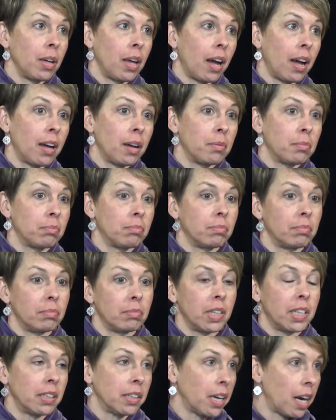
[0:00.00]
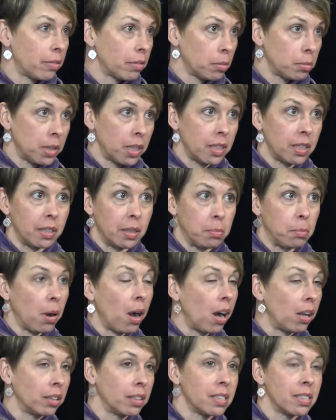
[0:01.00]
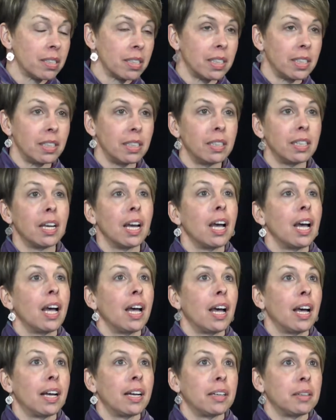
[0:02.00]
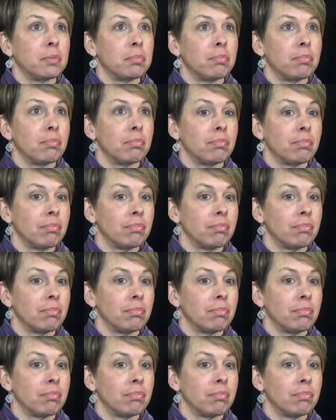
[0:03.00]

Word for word: um, in government and in policy. Um,